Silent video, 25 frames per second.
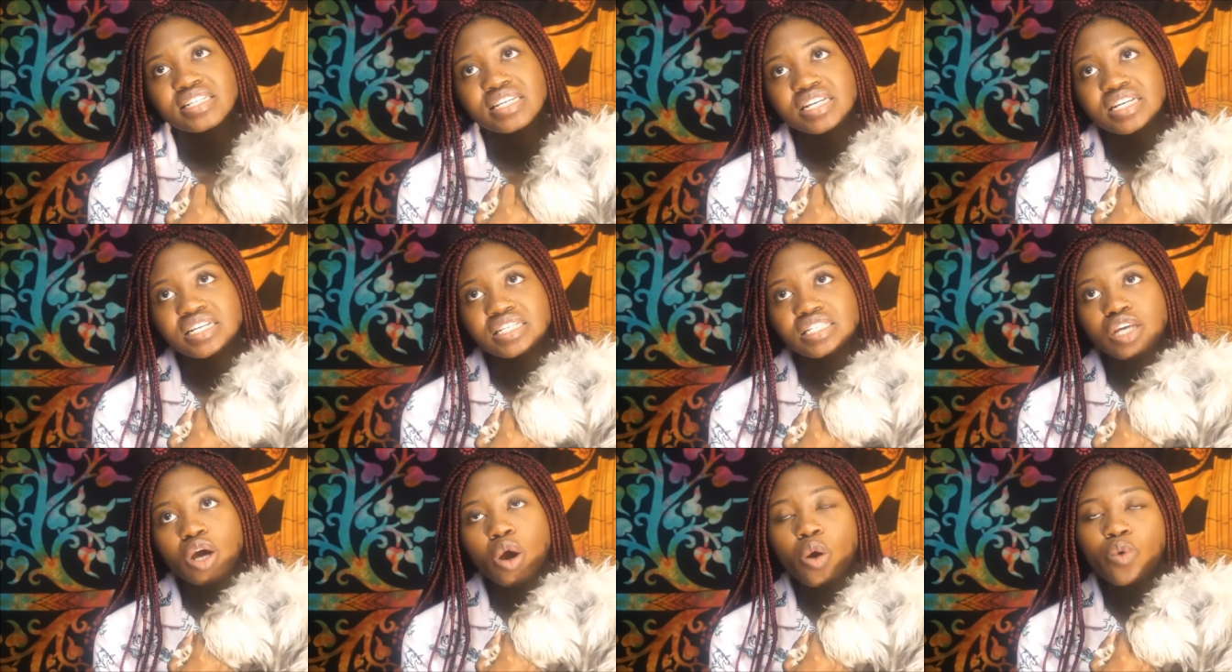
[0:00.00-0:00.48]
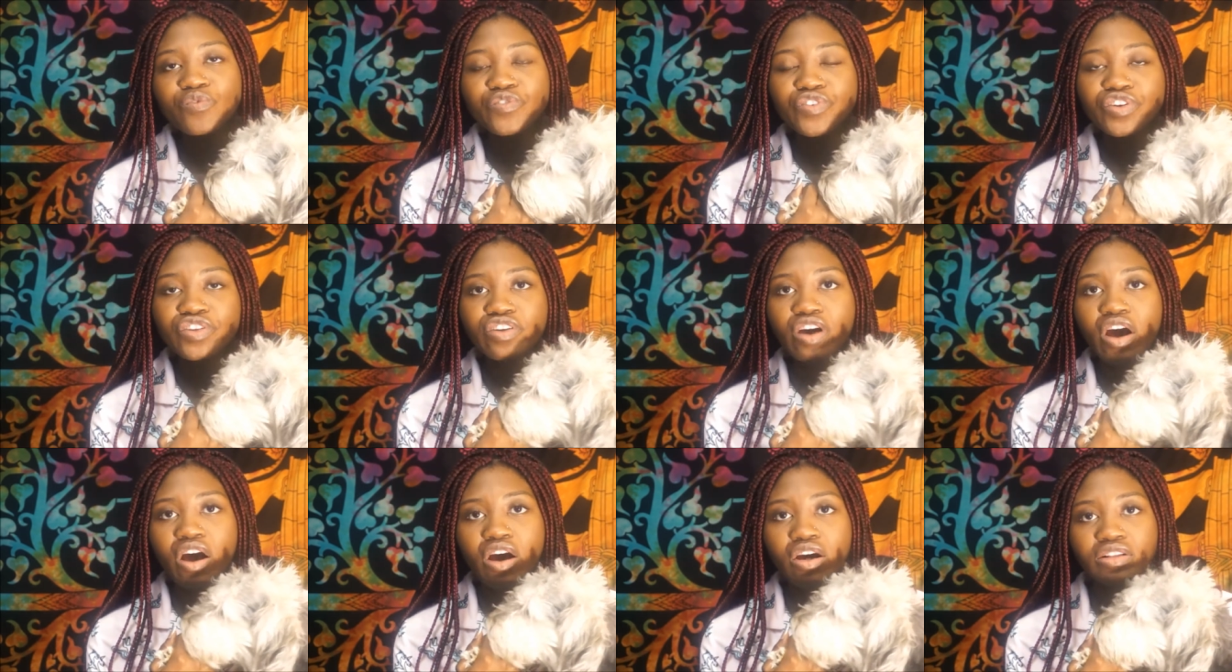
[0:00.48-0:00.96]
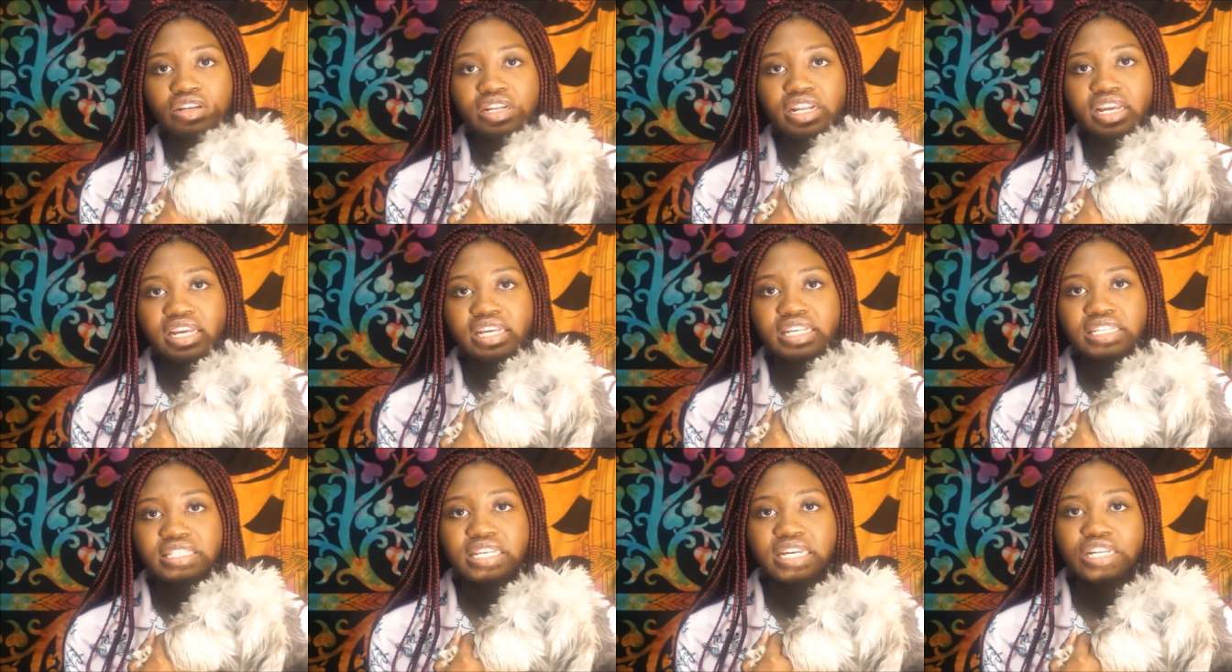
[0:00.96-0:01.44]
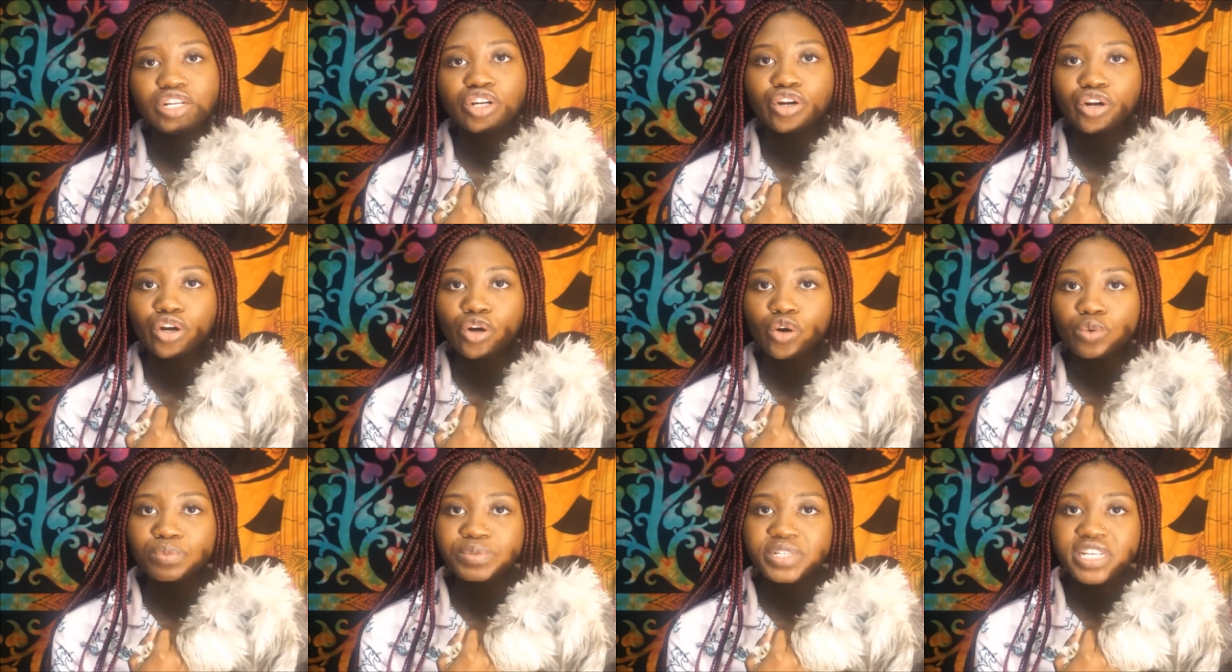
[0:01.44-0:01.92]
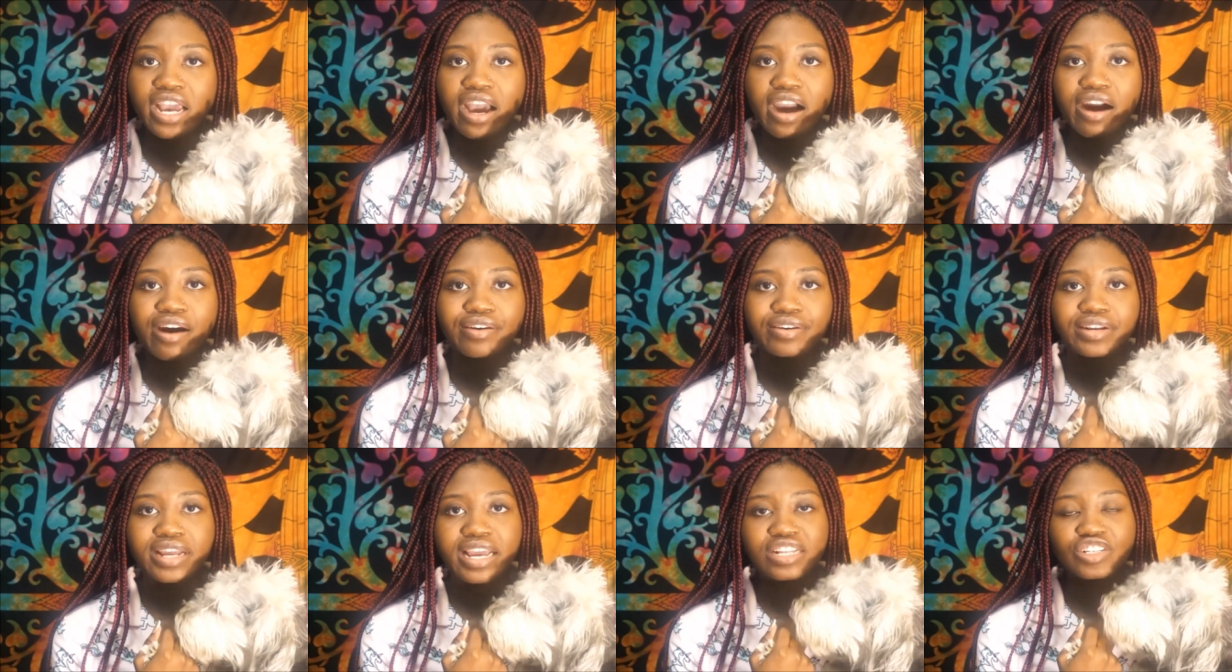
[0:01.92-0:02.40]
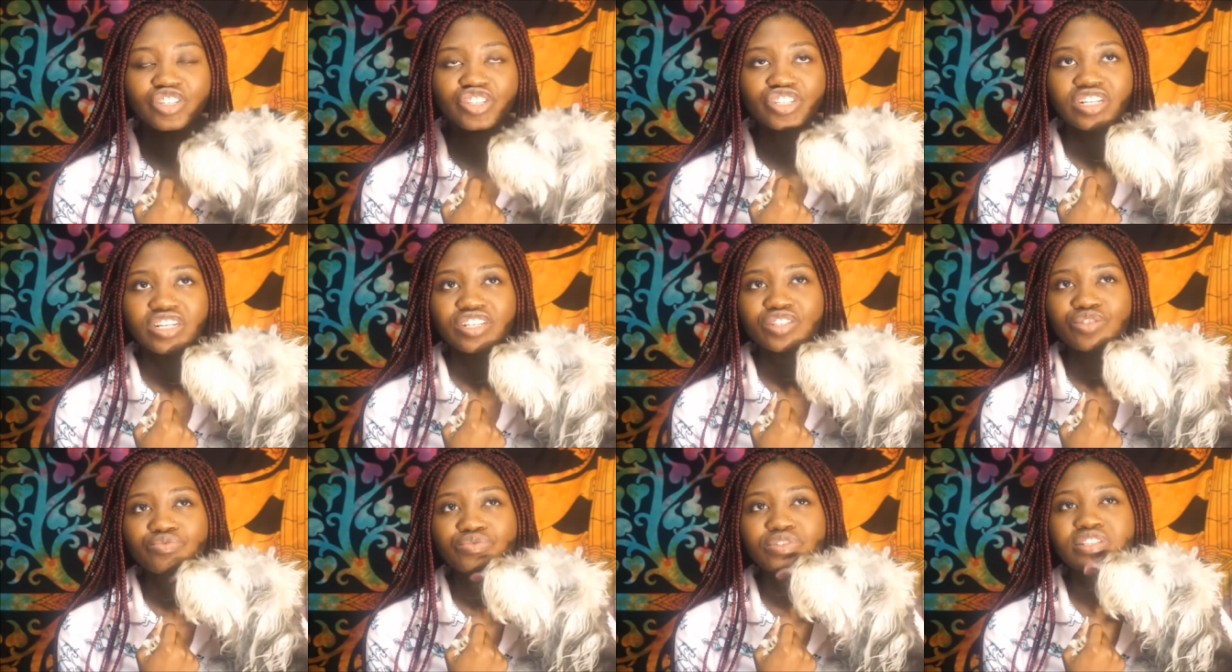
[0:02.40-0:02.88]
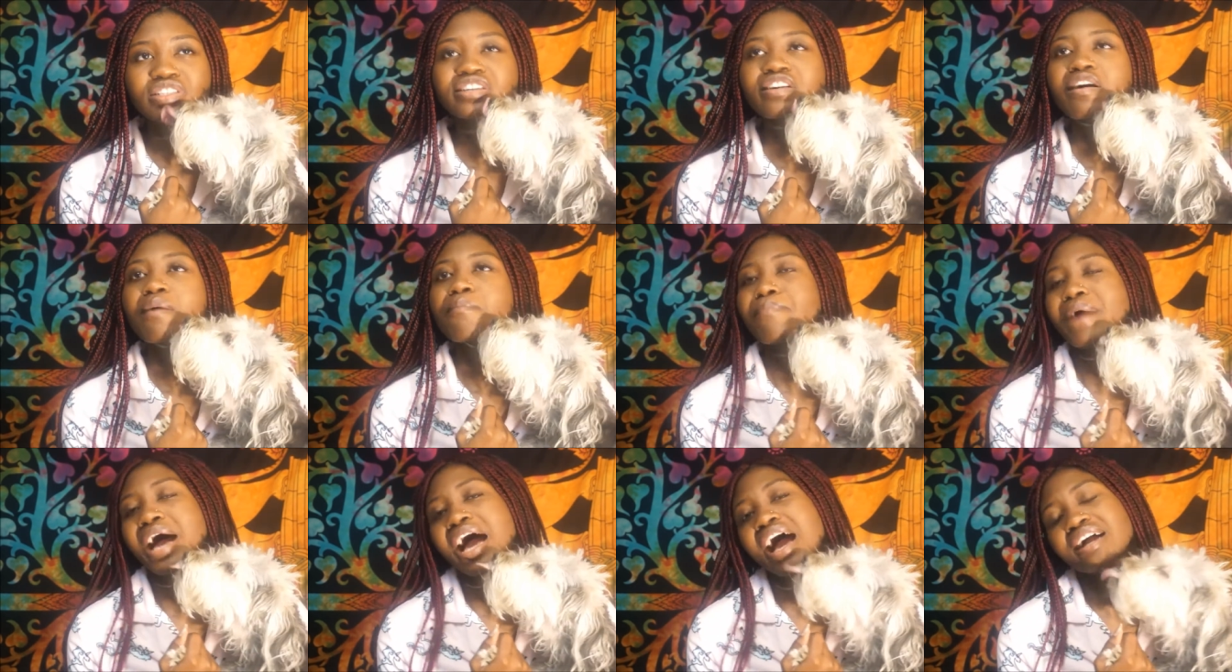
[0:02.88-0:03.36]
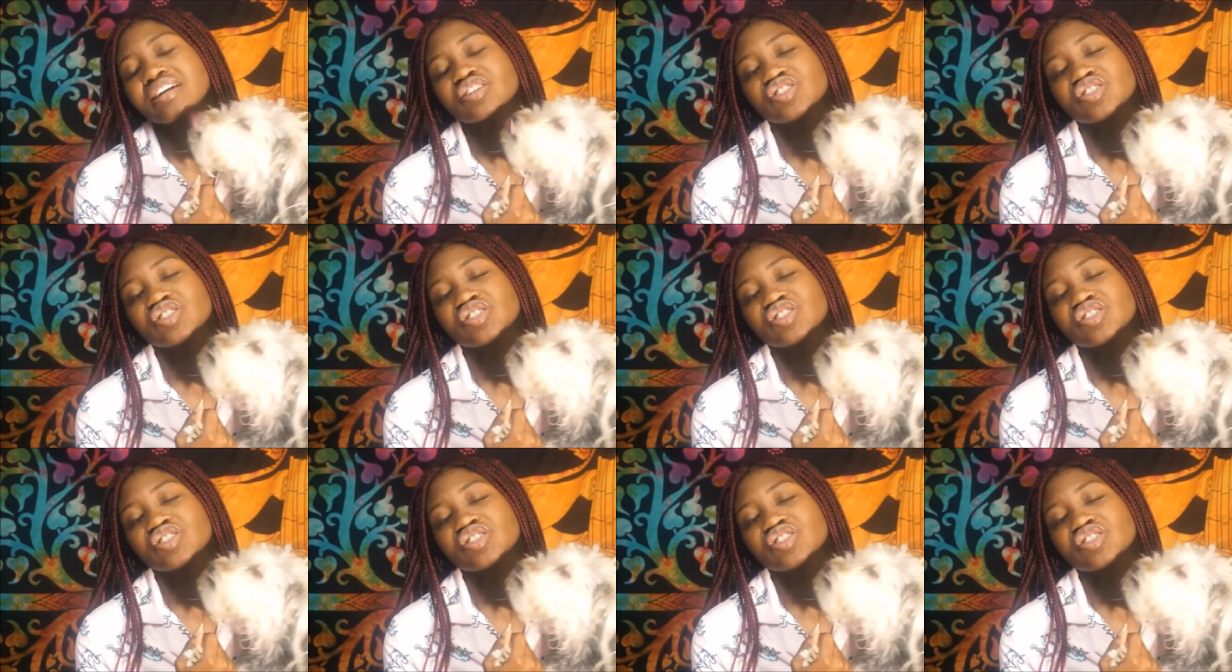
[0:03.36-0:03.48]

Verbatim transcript: is home for the holidays in her hometown and she doesn't really come back.